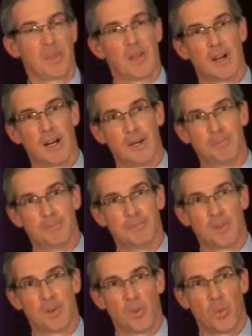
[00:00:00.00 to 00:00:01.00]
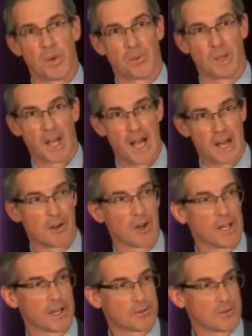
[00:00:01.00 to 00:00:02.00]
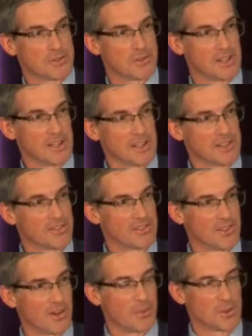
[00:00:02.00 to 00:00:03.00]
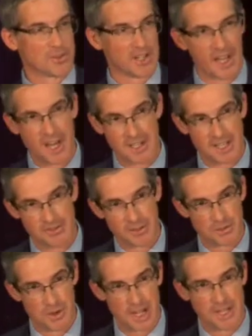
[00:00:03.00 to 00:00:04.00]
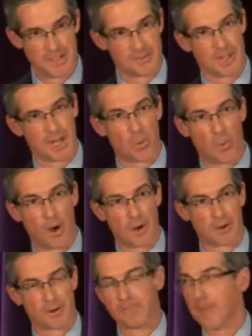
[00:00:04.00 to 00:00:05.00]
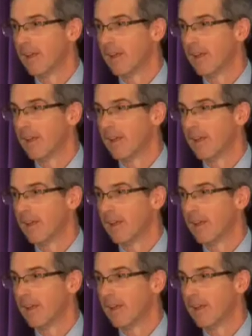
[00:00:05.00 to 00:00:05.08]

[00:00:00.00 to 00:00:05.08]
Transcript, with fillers: Um, we rely on our electricity. It's almost a God given right, like water.